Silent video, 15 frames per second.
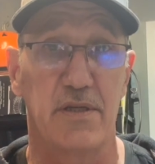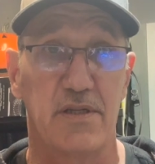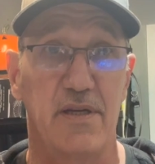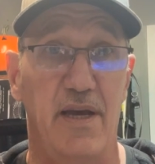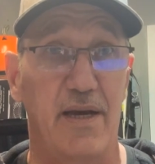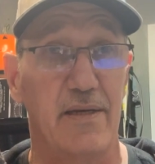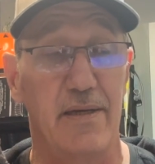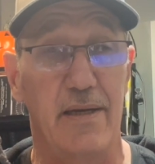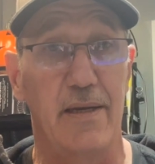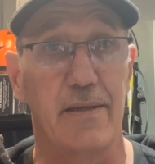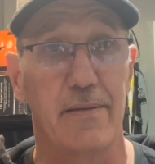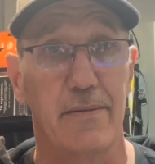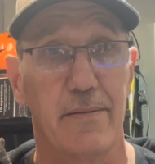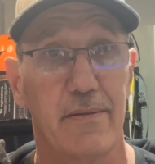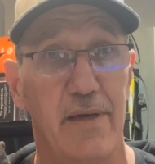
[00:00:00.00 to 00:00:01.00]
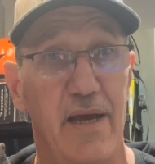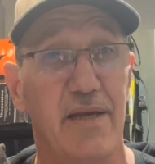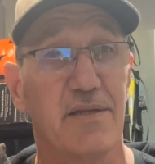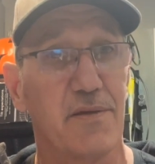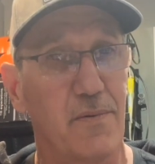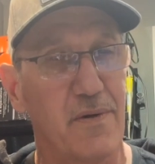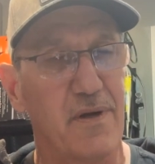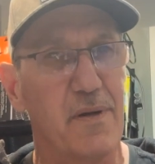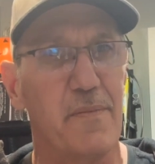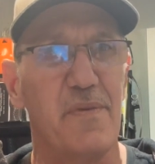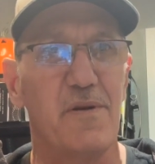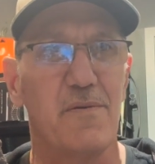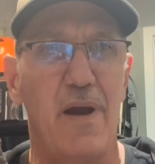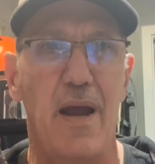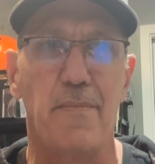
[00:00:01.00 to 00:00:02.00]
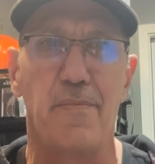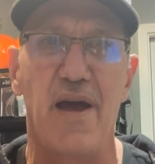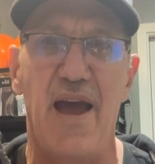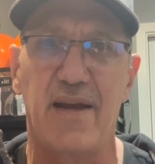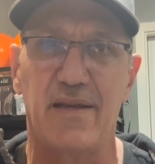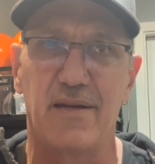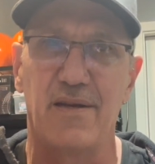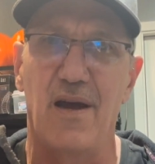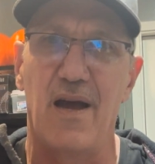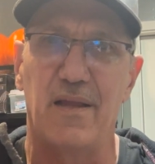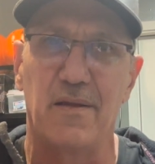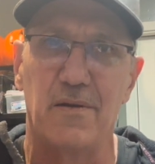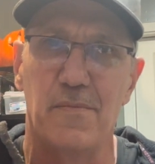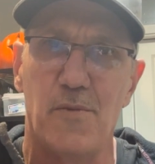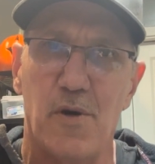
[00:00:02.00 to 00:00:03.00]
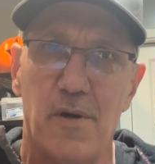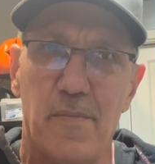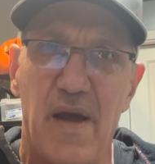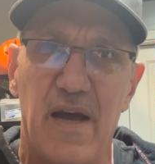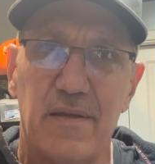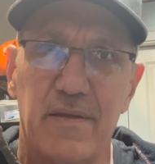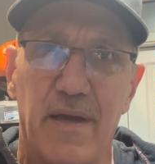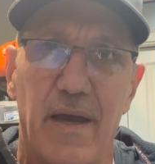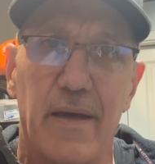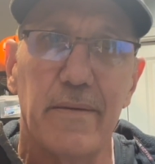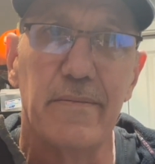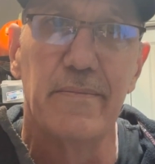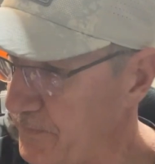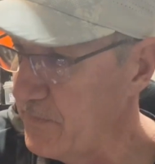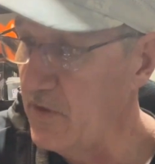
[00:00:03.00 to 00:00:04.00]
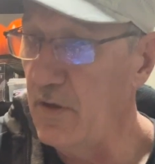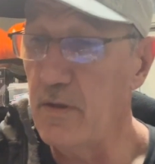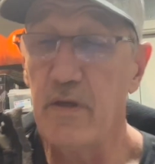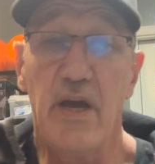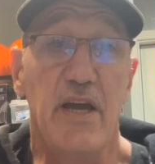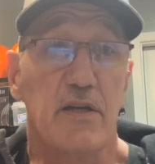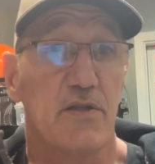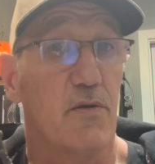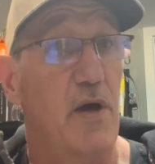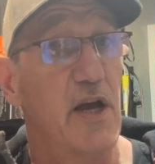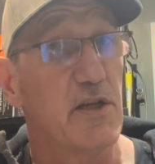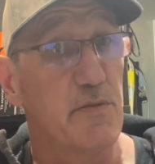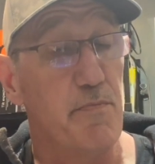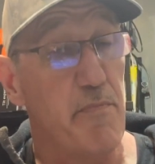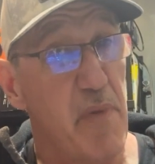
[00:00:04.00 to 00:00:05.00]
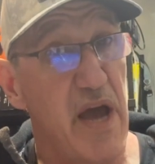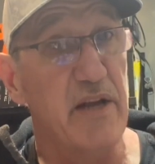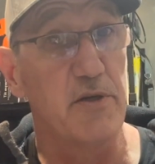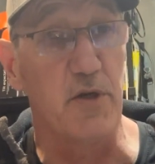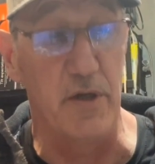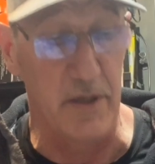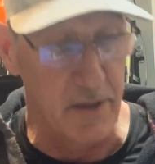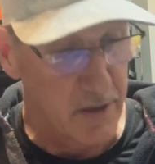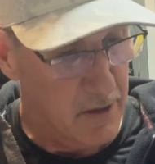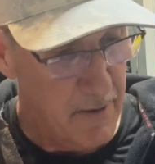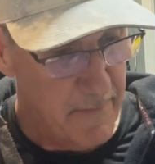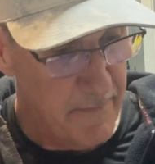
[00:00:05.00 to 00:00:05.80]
technique. Okay, so we're going to be right back and talk a little more about that. Okay, so as mentioned,